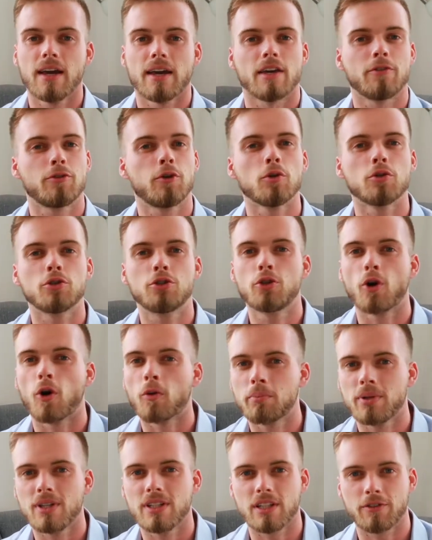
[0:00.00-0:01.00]
If you
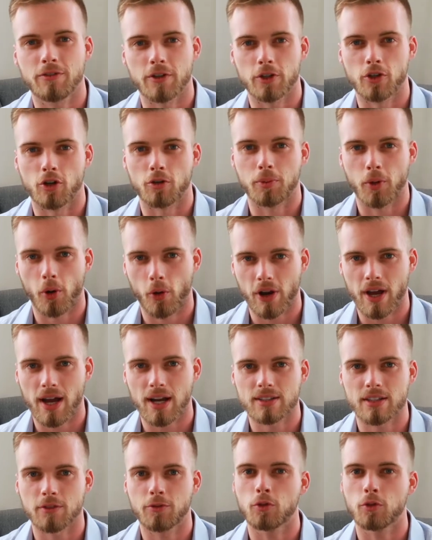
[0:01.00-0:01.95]
don't believe in your product,